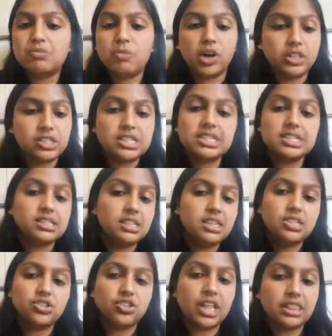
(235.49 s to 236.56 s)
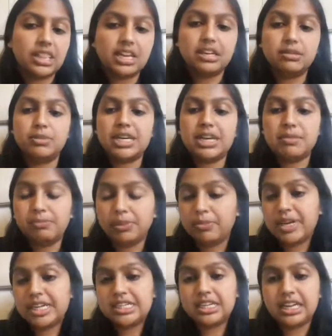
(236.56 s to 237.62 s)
monotonicity so that they can be implemented